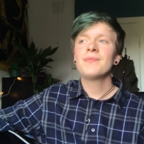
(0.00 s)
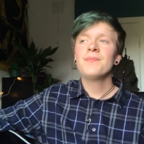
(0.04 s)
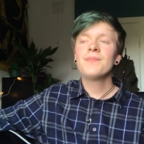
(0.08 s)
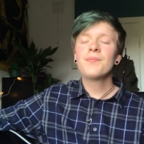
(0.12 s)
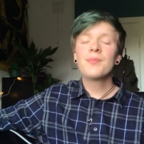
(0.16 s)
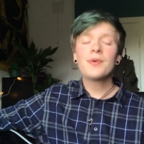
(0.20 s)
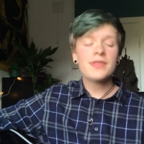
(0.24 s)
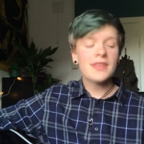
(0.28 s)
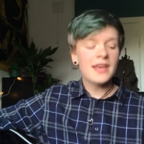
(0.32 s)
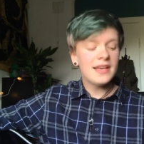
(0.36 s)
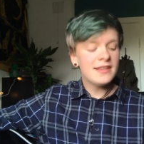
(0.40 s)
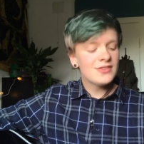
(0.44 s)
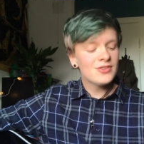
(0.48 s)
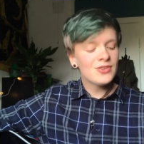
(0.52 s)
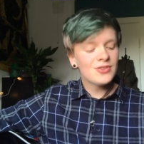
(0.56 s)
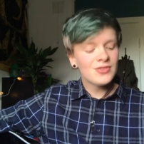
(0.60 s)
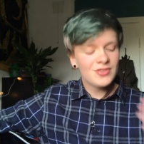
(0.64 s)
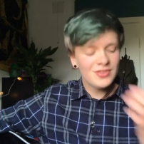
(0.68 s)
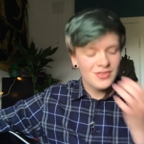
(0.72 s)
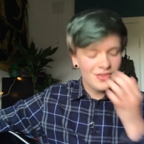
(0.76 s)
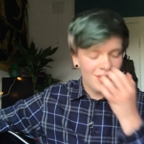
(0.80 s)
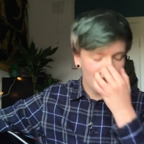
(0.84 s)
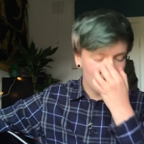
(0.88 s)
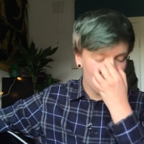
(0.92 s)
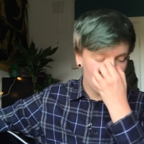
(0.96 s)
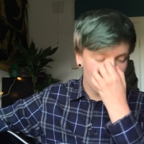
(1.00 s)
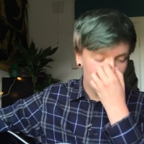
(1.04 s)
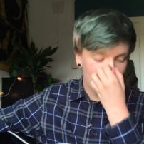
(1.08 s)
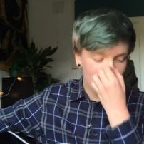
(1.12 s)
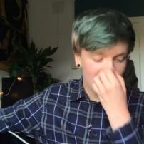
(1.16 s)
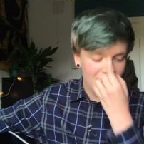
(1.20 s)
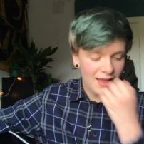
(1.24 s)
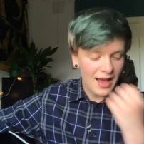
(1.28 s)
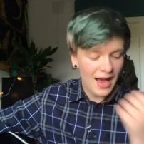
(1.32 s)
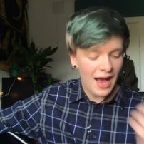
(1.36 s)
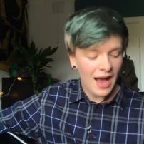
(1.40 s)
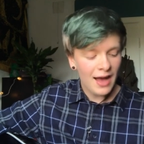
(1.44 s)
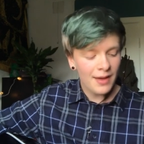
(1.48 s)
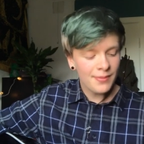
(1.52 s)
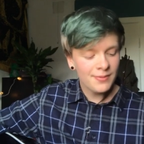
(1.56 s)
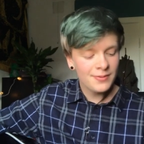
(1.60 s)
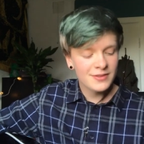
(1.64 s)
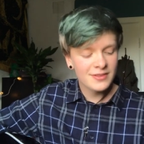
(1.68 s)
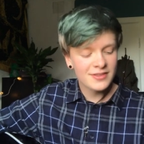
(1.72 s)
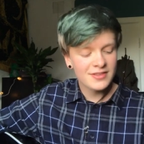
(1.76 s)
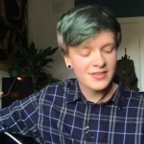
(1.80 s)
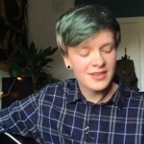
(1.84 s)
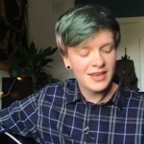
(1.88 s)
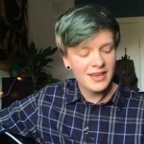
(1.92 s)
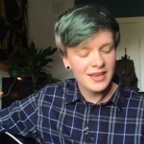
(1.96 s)
But that's also another thing that
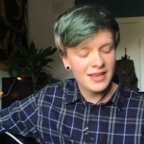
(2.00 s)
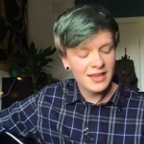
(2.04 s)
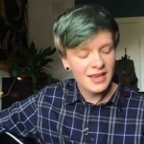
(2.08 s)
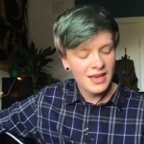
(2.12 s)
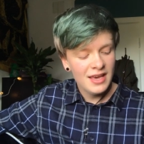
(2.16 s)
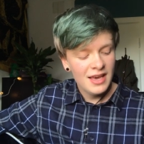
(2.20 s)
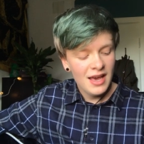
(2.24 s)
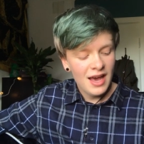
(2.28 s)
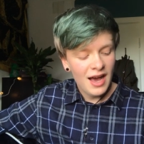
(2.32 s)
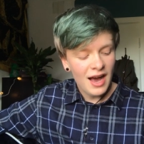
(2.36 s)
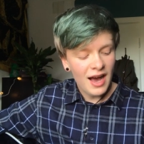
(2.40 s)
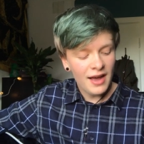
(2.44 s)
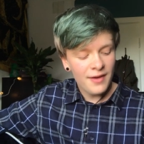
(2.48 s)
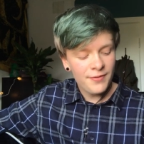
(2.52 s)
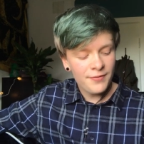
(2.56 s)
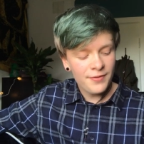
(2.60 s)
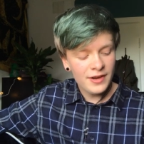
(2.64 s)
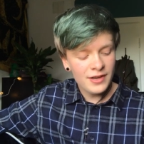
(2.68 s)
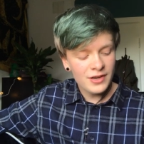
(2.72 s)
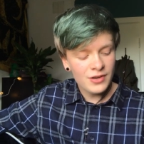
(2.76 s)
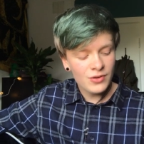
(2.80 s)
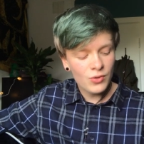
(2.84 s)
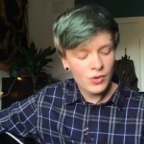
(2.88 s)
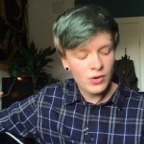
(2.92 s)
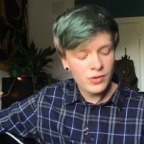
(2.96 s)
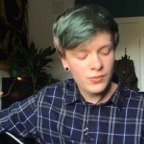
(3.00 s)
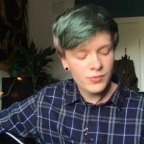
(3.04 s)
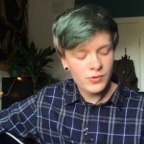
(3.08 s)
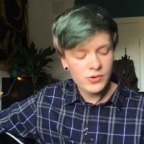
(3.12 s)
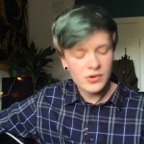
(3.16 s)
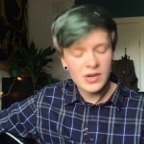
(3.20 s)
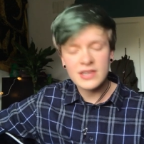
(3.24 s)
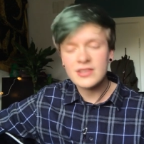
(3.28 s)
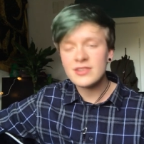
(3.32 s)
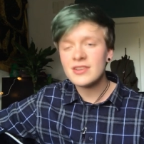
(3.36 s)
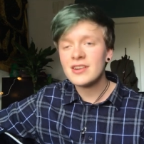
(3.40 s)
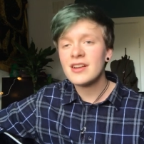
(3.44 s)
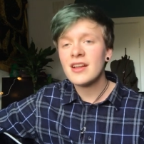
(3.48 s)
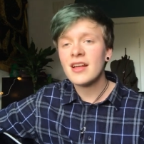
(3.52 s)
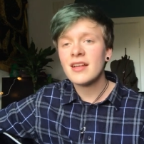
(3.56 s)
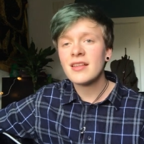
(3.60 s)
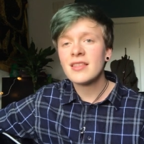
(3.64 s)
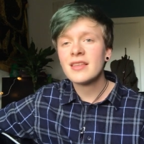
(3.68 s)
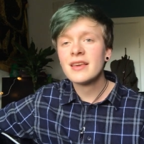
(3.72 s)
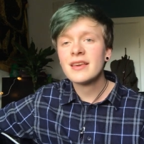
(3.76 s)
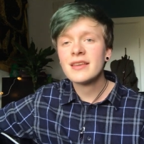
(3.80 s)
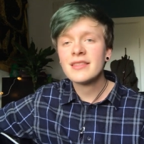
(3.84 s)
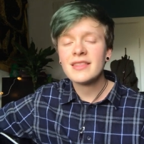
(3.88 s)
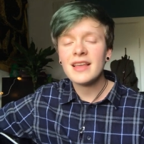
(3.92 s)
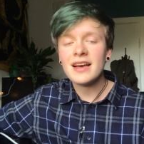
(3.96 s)
happens, like, I find a chord progression and I
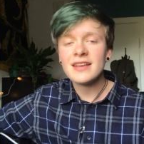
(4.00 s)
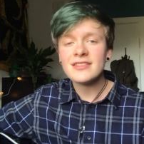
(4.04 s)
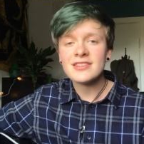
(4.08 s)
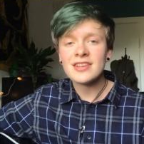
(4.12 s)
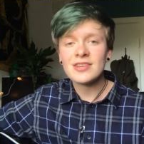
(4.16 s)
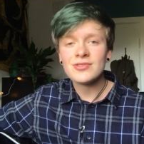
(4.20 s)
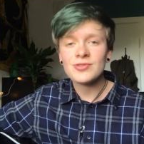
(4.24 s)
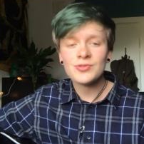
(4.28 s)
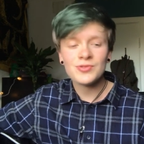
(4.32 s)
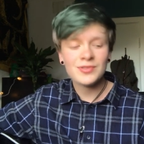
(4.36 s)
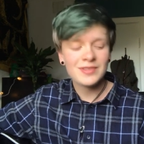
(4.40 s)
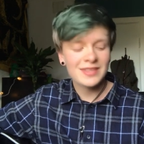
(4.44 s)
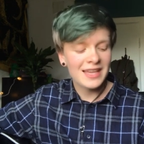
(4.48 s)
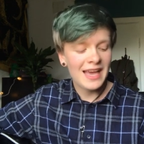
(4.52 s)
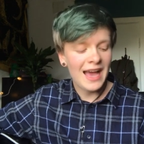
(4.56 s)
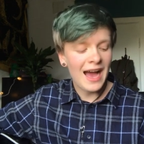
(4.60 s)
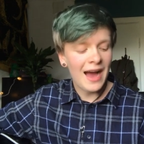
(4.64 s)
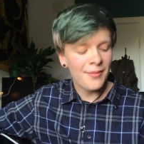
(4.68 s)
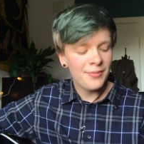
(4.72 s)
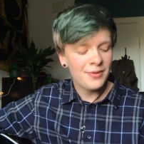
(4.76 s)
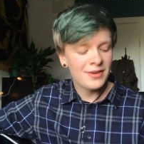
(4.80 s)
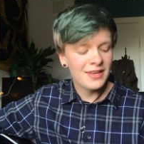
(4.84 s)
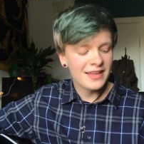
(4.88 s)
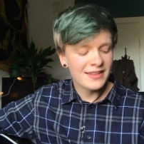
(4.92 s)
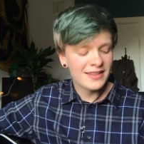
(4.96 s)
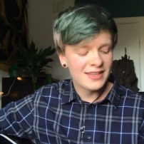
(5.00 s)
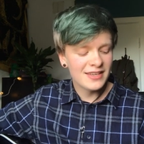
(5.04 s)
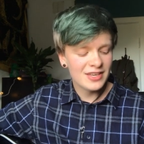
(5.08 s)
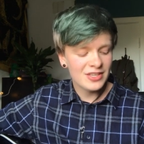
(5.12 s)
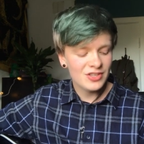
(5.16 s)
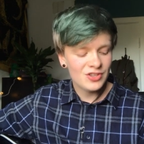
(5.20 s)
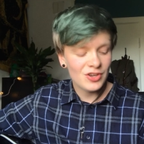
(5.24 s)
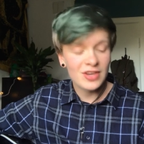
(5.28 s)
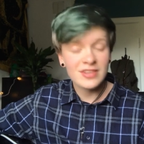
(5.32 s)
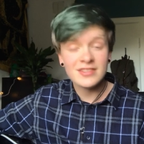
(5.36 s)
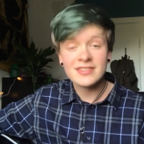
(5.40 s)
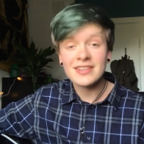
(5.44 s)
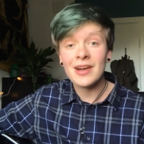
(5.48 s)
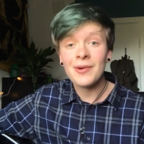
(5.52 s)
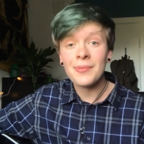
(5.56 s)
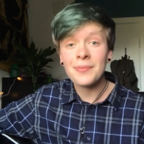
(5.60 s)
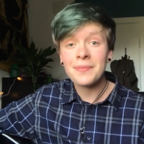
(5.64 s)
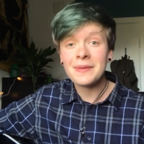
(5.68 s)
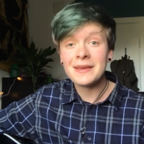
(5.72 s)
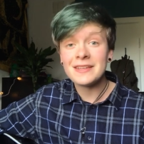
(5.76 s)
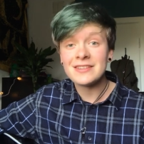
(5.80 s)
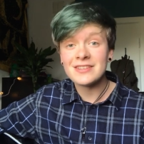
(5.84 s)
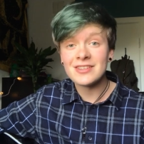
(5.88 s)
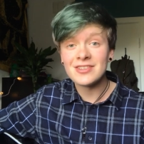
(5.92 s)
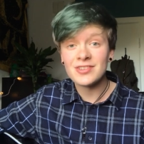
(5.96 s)
think that sounds really happy, and then it turns out
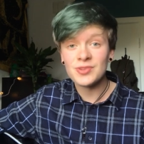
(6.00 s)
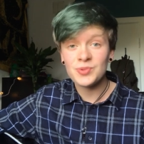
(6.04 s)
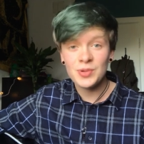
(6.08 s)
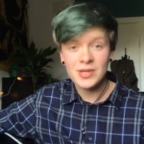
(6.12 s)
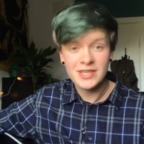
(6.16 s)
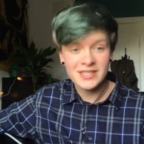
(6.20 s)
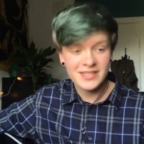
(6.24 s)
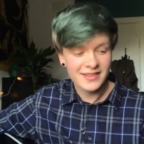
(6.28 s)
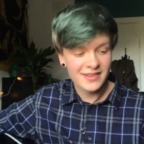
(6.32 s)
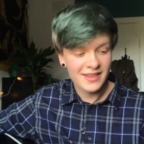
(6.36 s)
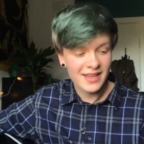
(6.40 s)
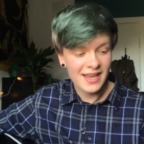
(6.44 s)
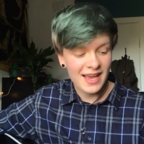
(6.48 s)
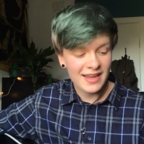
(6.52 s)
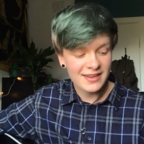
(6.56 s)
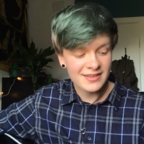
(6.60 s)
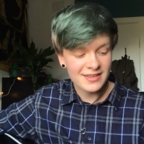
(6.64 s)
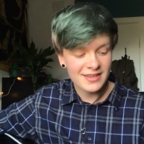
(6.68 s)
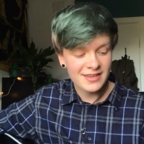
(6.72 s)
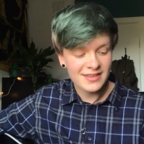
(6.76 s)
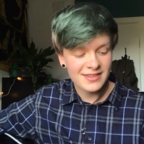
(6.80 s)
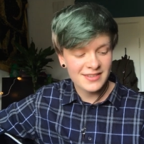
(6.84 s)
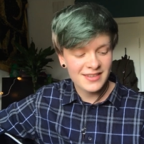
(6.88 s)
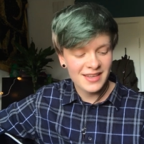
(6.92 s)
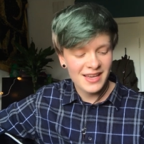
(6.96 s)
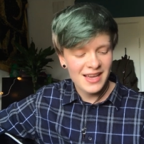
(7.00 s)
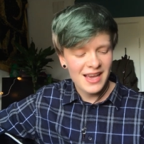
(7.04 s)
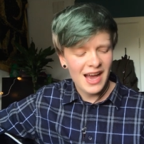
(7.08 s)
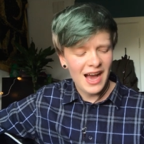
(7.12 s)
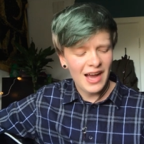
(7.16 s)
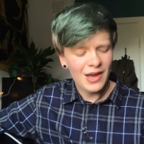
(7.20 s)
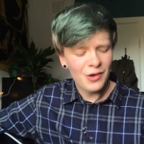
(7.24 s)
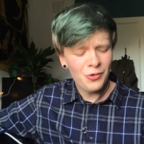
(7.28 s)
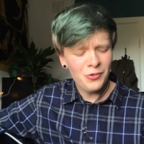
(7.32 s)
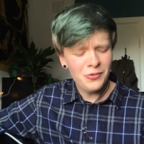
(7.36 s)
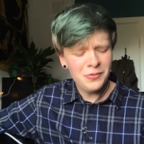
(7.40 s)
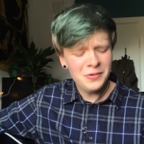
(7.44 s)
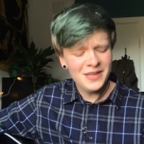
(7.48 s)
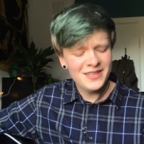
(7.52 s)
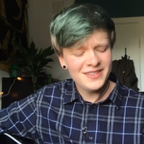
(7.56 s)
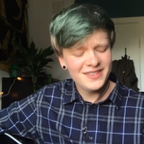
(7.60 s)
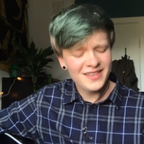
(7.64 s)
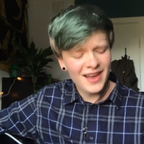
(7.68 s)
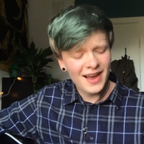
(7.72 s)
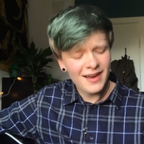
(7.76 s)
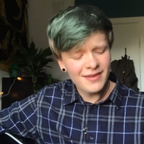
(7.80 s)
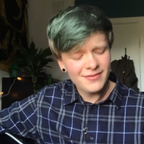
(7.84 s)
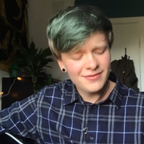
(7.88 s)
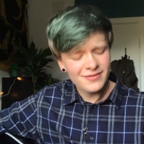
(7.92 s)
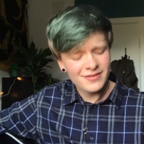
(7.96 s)
bittersweet in the end, because I always
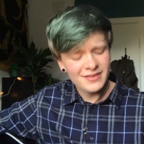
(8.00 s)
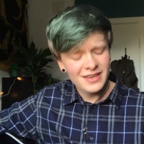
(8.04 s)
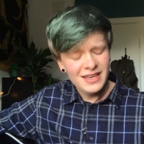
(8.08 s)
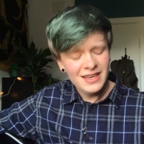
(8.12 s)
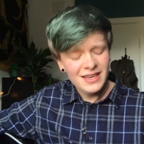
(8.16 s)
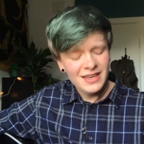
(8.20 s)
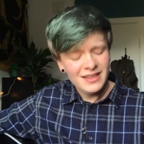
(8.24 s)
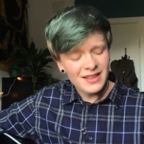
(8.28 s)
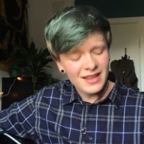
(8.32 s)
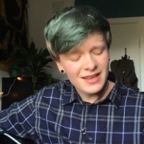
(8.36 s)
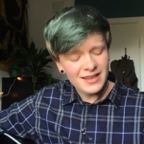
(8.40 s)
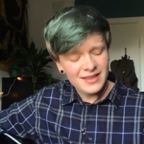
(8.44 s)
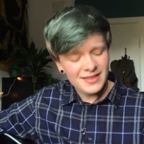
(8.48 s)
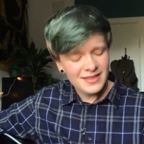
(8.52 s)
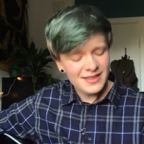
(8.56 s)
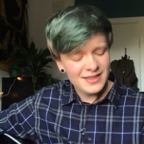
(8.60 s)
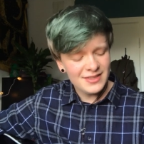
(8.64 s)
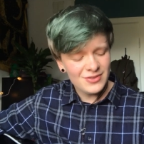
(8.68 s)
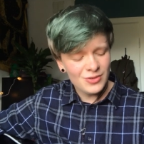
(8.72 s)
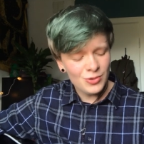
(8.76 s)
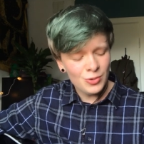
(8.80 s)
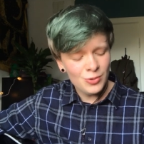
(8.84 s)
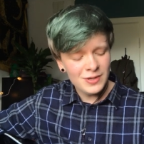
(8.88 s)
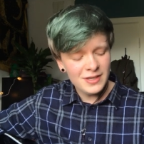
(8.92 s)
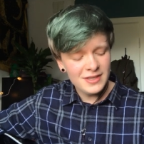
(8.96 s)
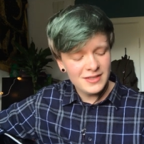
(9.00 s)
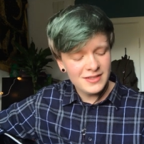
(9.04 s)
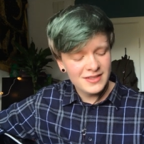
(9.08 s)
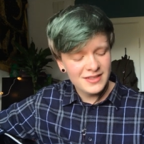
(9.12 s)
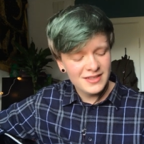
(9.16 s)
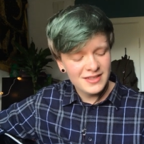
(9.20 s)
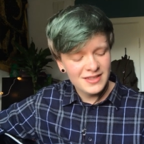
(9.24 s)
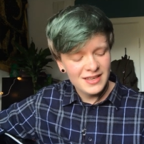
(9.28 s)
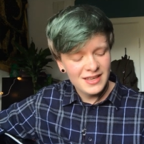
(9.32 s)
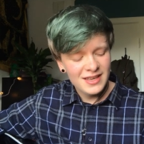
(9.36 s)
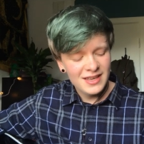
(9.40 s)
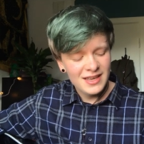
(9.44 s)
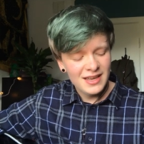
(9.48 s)
have, like, there's always,